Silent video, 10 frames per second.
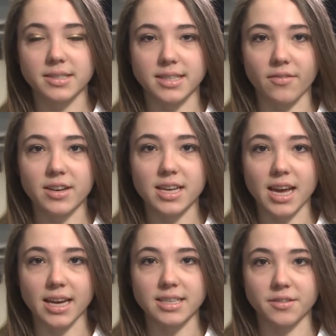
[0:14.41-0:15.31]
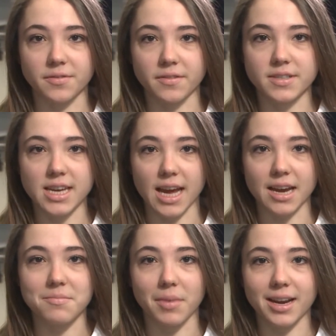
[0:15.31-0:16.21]

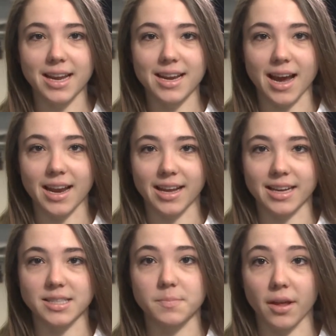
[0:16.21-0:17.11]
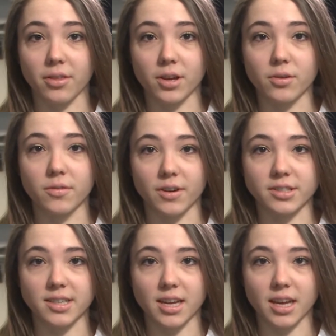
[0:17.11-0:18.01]
78-58, Monday night against Bethel
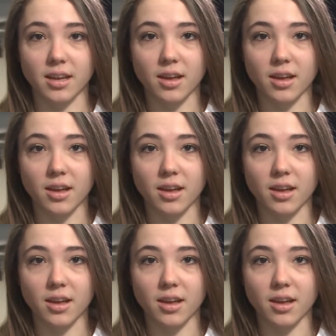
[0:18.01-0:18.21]
University.